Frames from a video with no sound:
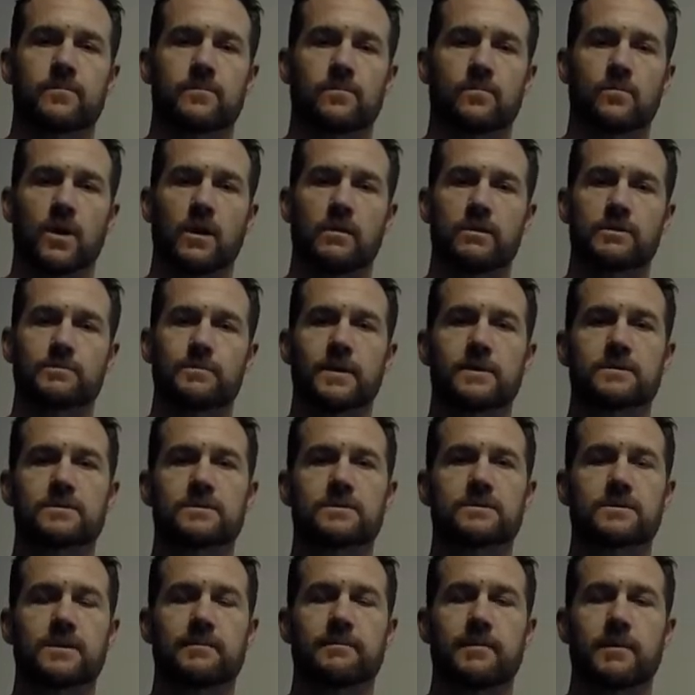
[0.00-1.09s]
we're always posting
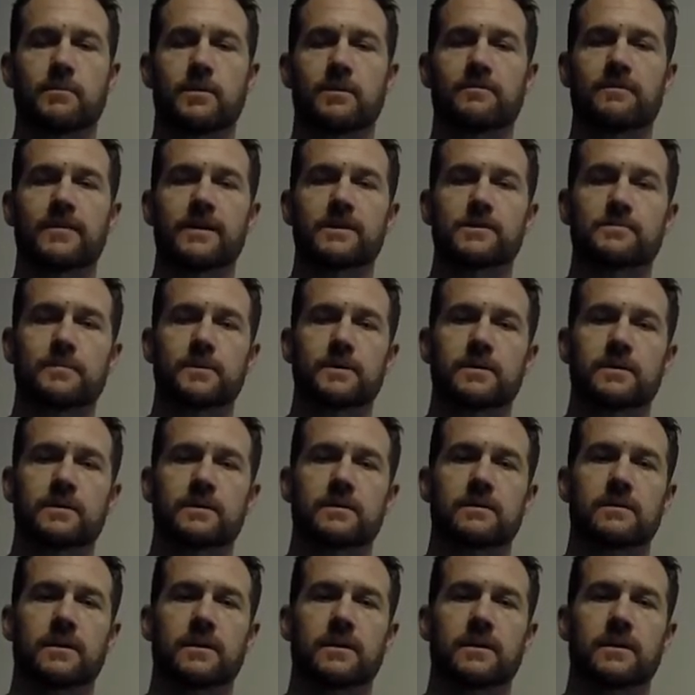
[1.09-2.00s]
stuff up on Facebook